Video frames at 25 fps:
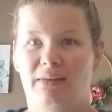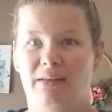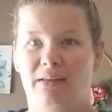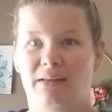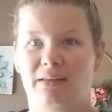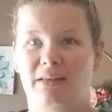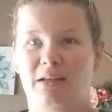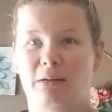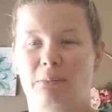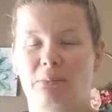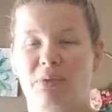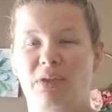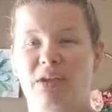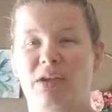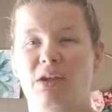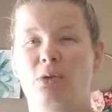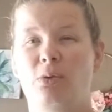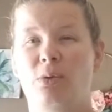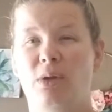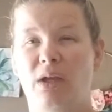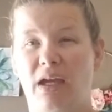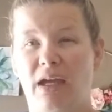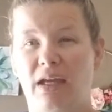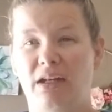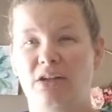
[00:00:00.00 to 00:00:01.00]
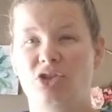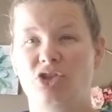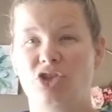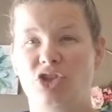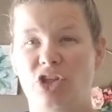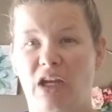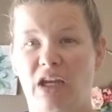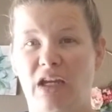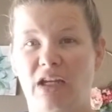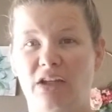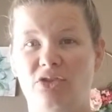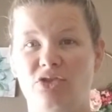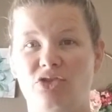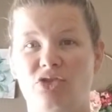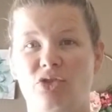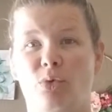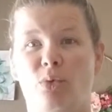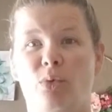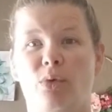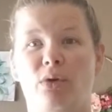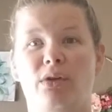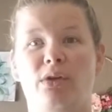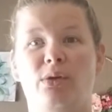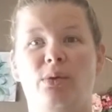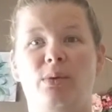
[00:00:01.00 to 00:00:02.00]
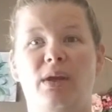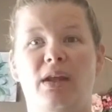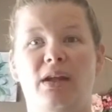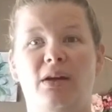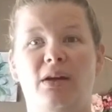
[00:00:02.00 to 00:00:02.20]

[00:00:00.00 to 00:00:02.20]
it something you can change or you can